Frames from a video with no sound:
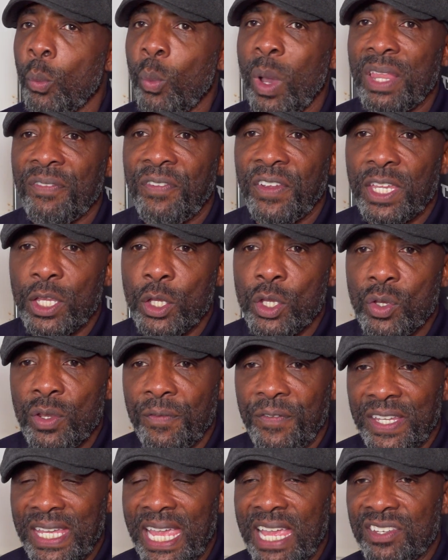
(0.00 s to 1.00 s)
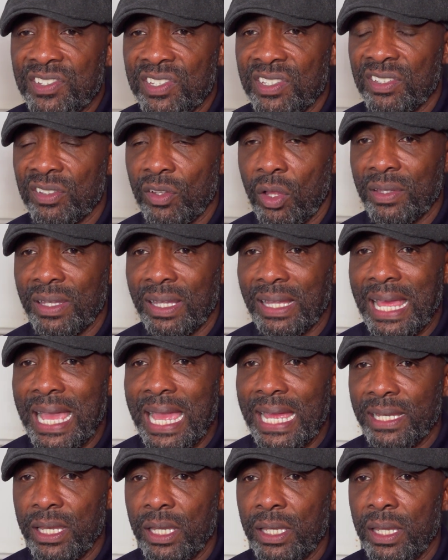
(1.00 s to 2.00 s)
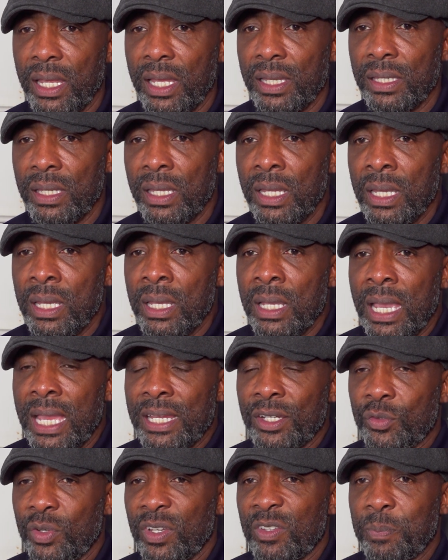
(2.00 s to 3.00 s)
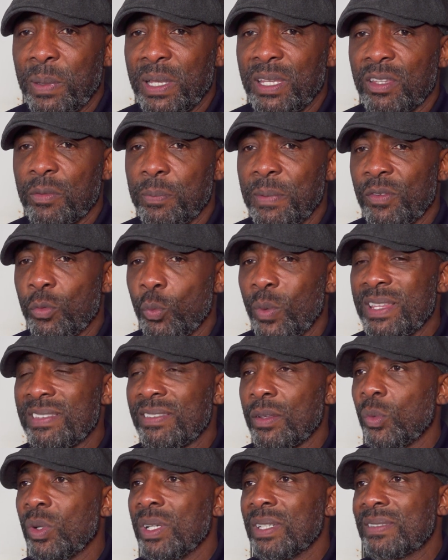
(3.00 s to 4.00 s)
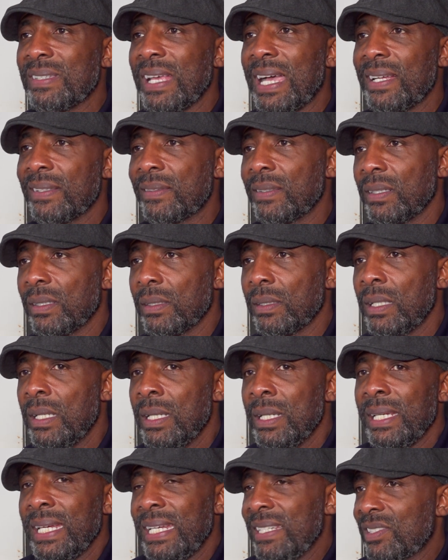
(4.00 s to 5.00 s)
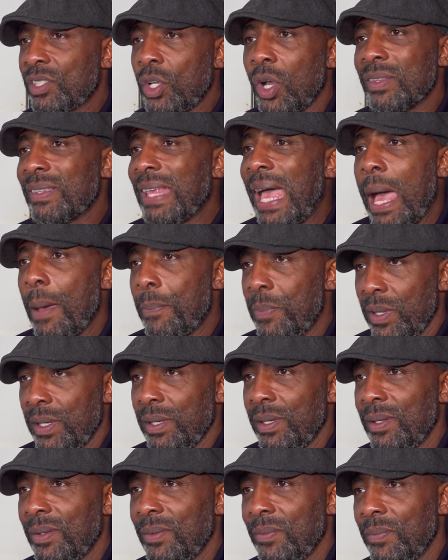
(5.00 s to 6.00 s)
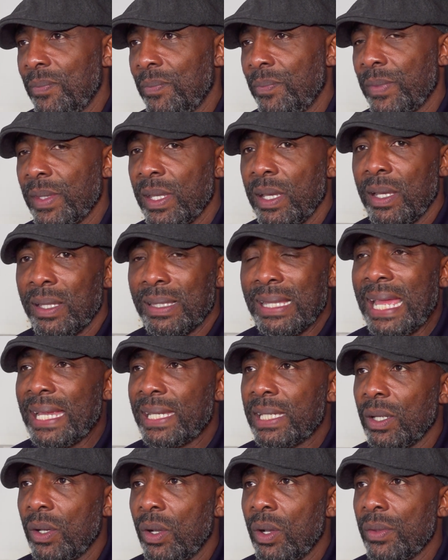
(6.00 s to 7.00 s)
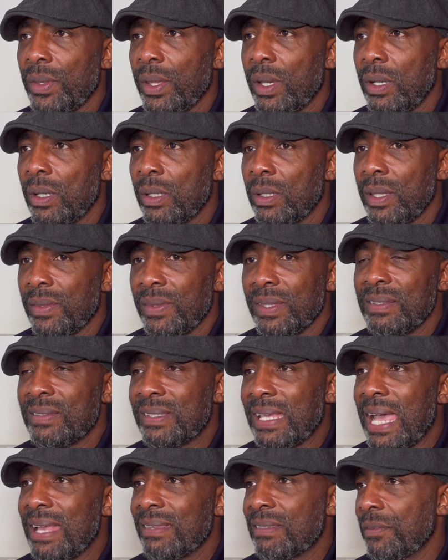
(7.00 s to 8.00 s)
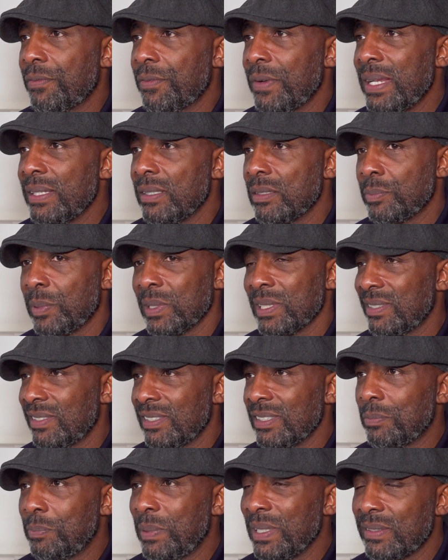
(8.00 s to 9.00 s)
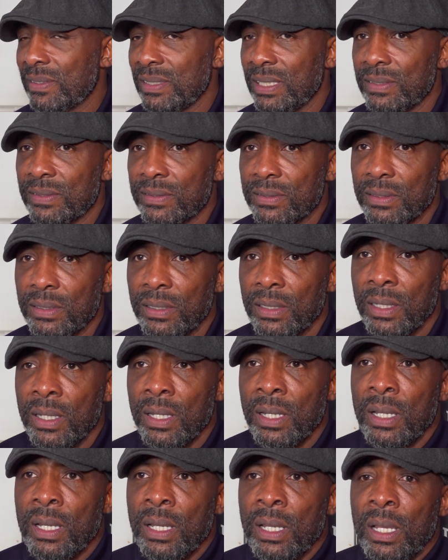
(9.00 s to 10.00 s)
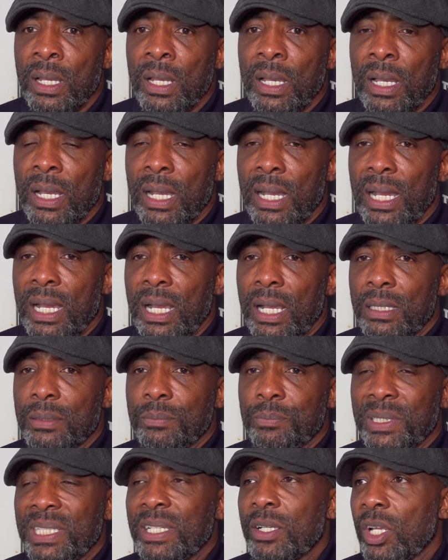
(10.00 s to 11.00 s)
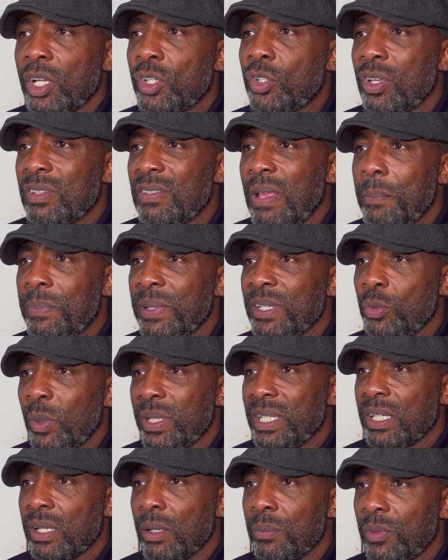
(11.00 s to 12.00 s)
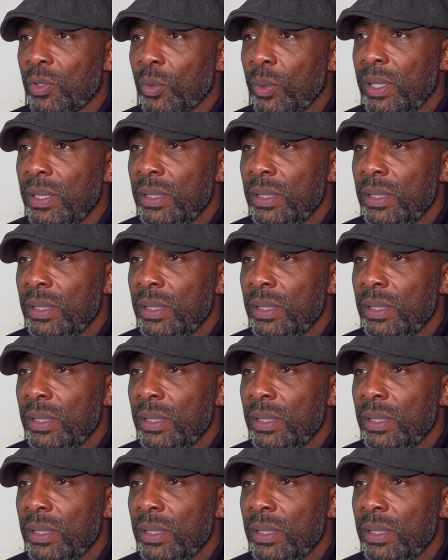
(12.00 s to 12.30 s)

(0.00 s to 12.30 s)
Well, if unification is on the line and Chris Billingsmith wins a world title, it's got to happen, like it or not. And these guys are friends, but this is business. But you've got to cross that bridge when you come to